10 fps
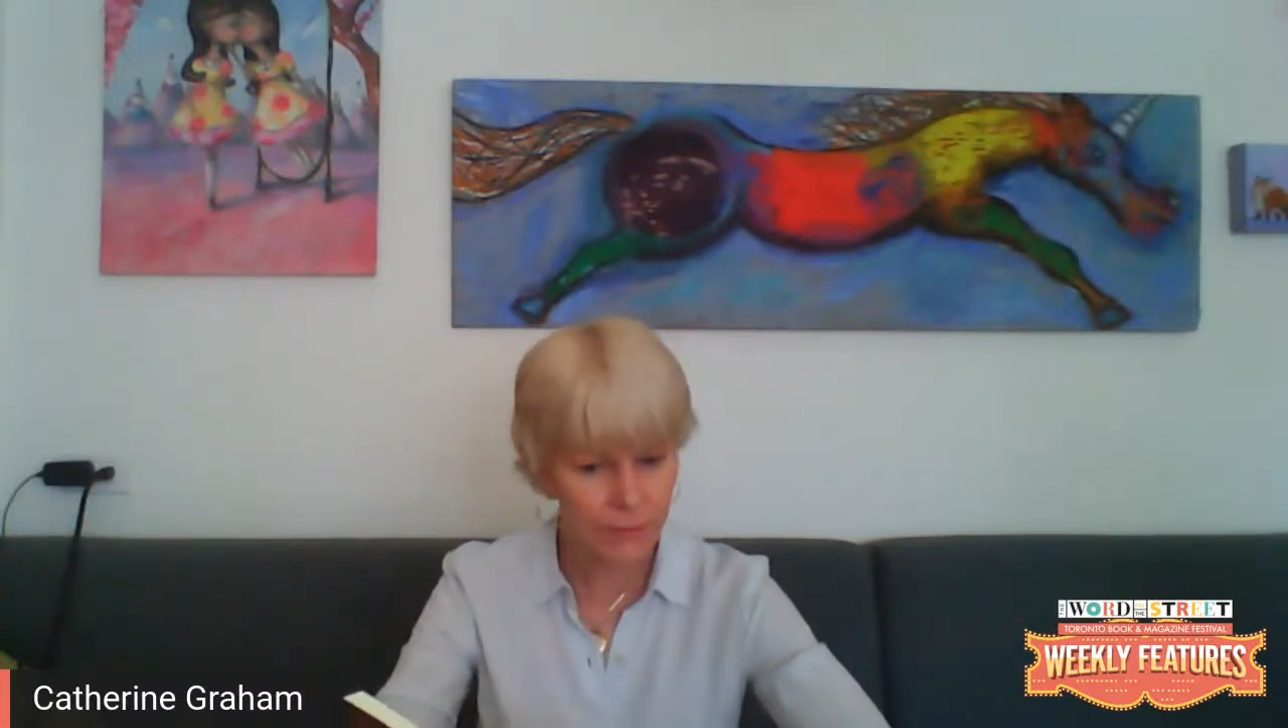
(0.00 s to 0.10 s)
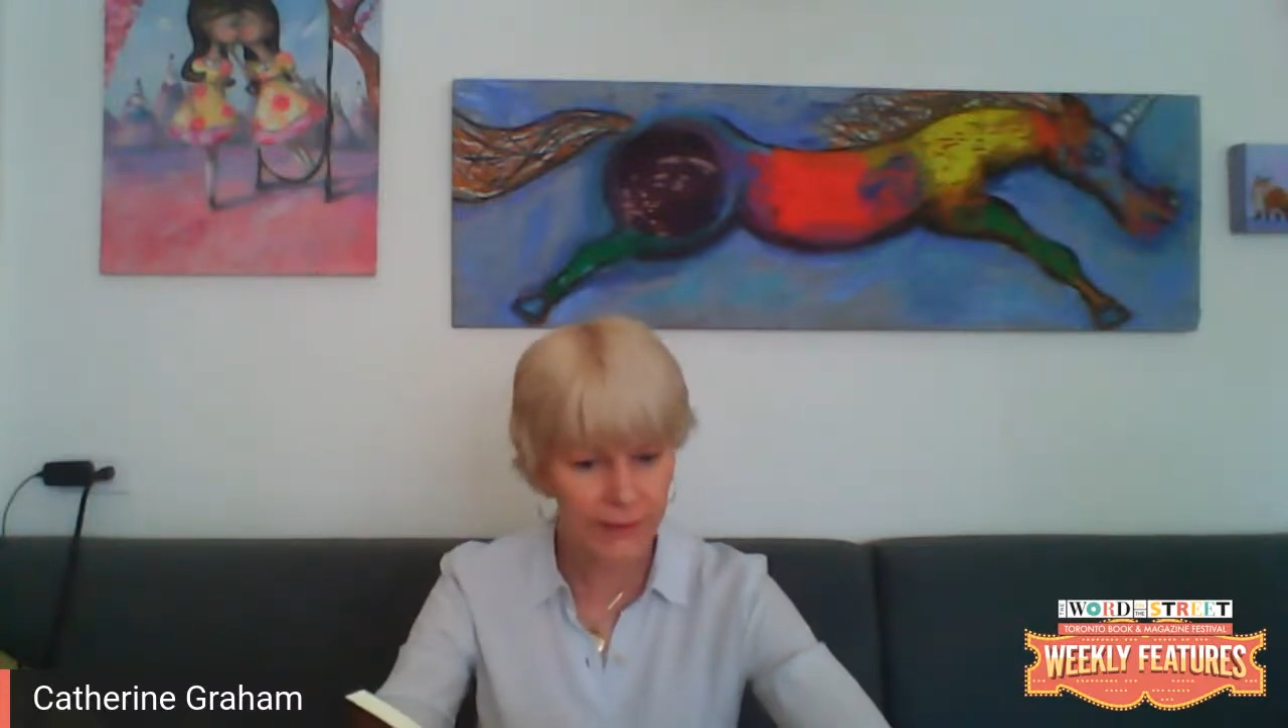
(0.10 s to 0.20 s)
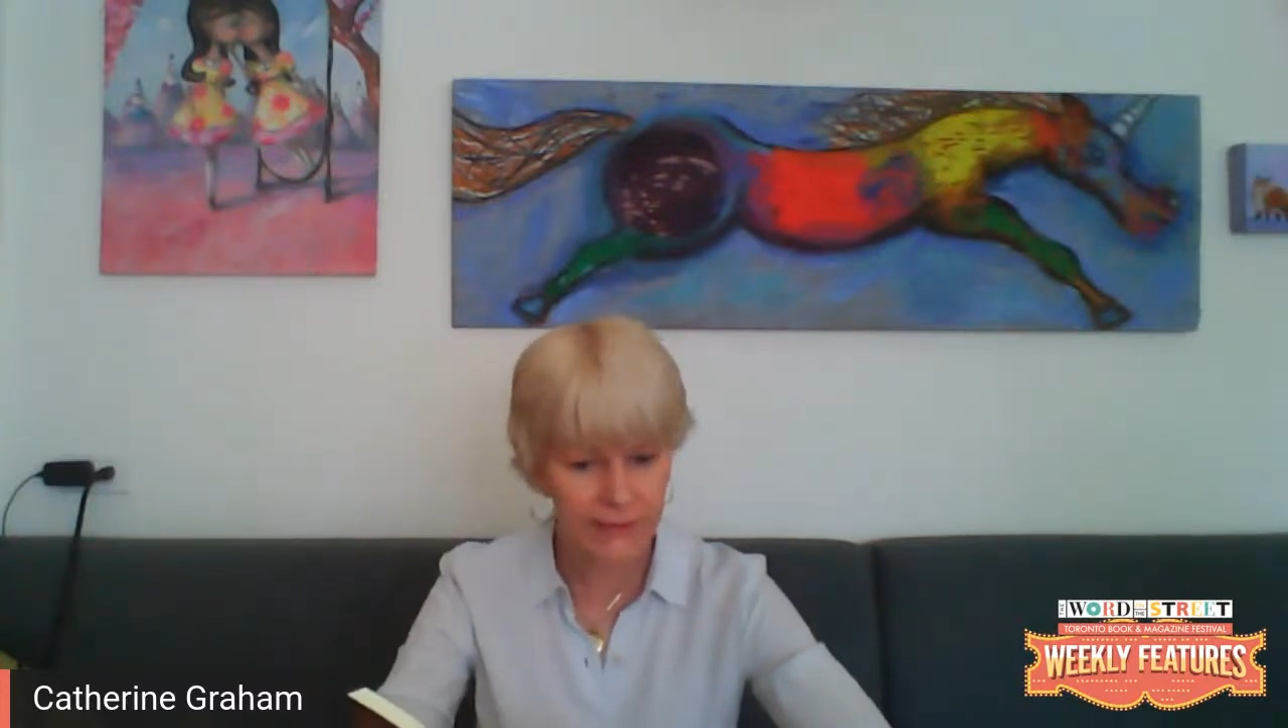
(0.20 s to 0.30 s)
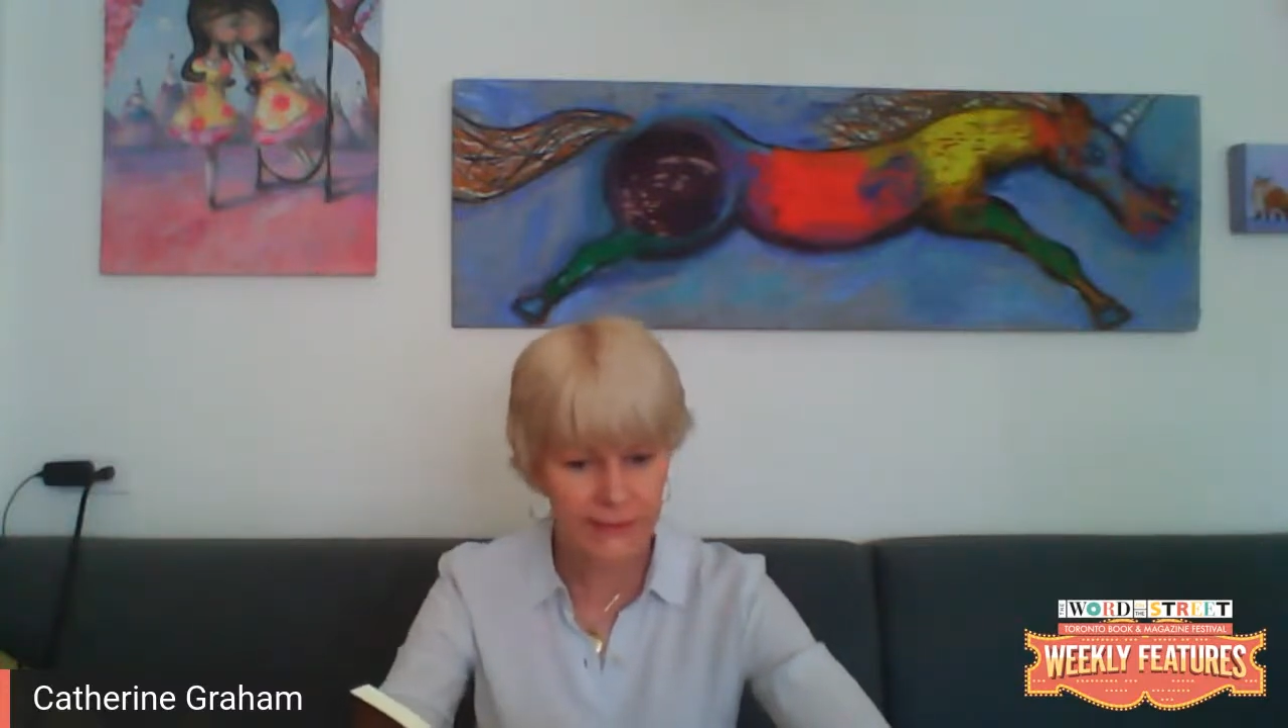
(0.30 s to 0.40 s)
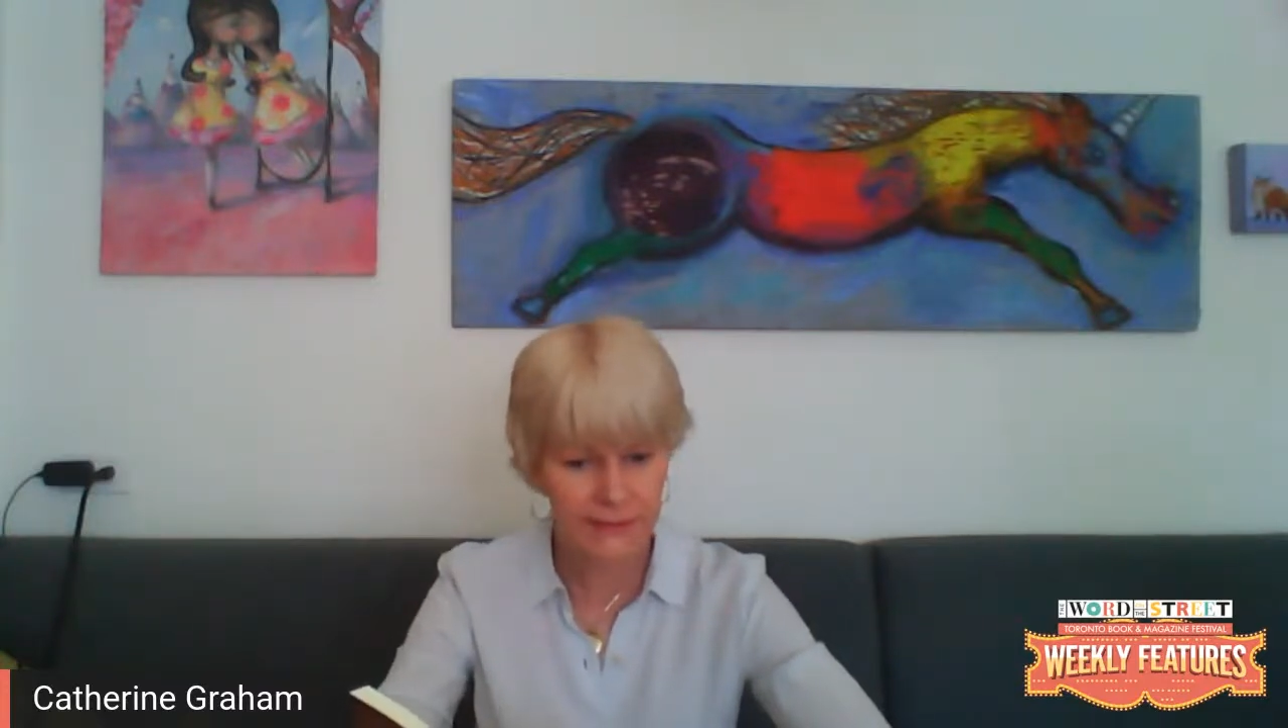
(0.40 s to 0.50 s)

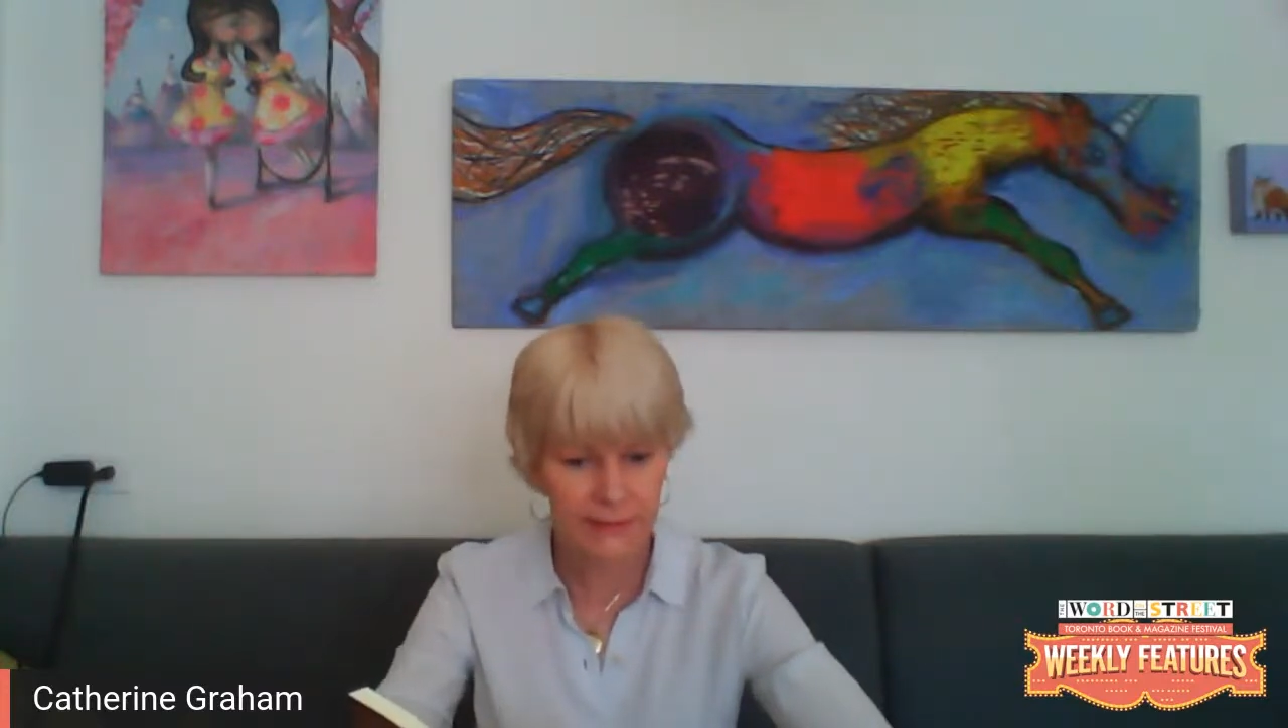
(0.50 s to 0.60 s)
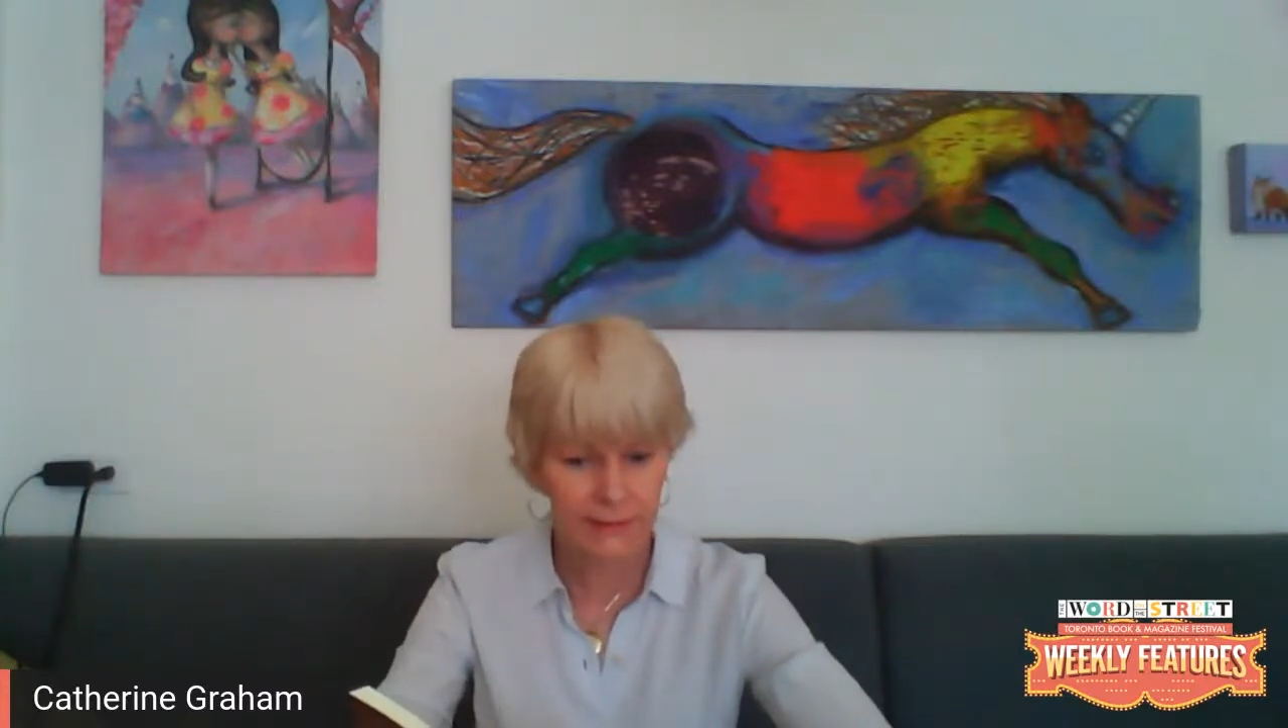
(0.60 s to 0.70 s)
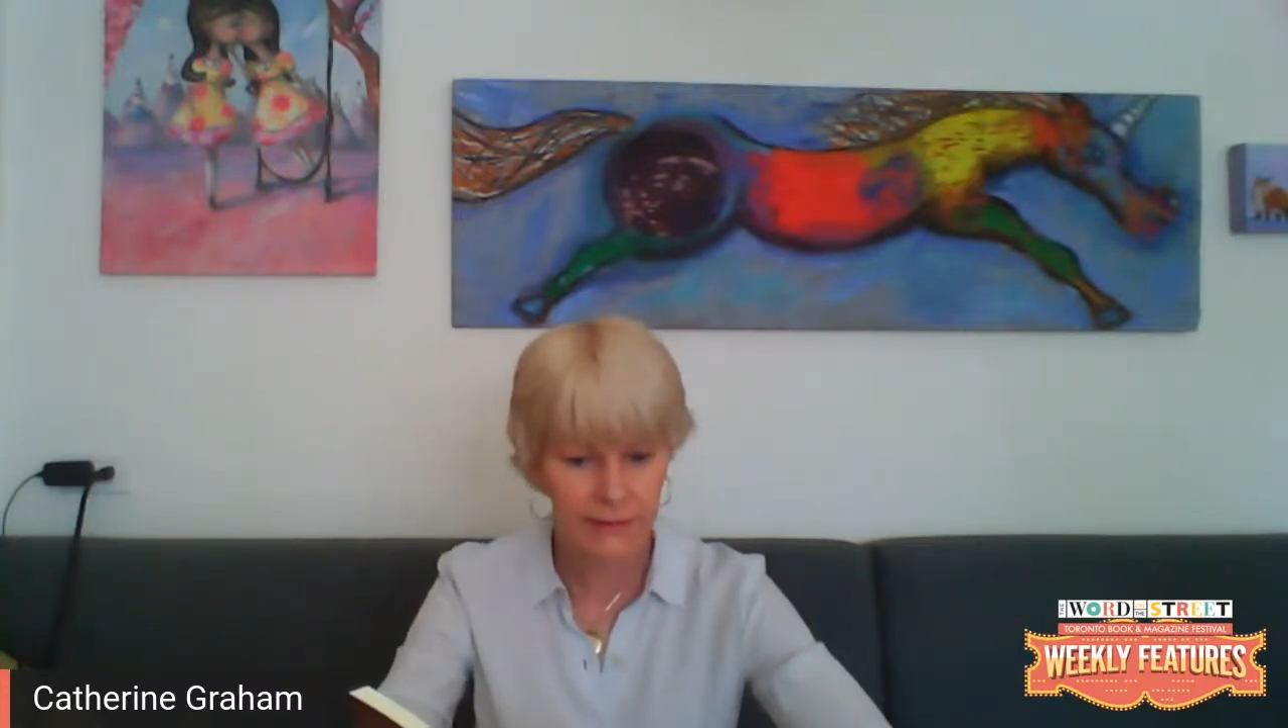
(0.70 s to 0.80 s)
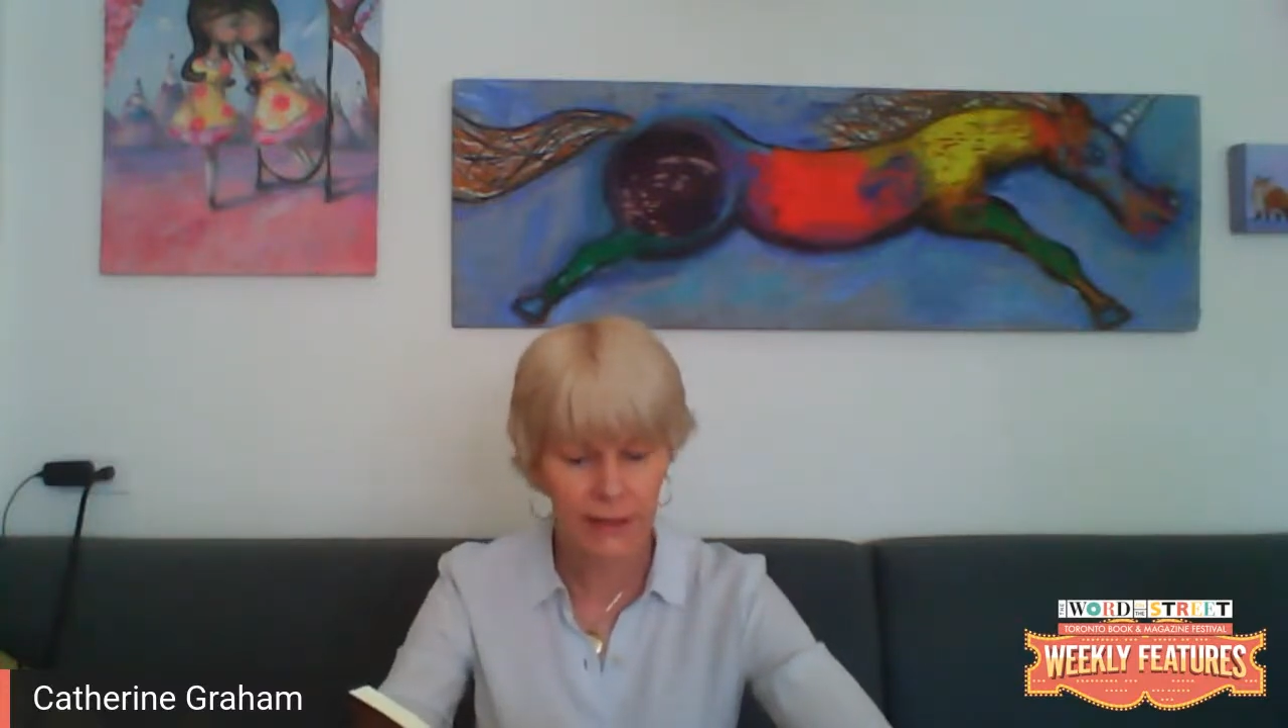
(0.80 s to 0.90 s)
breast,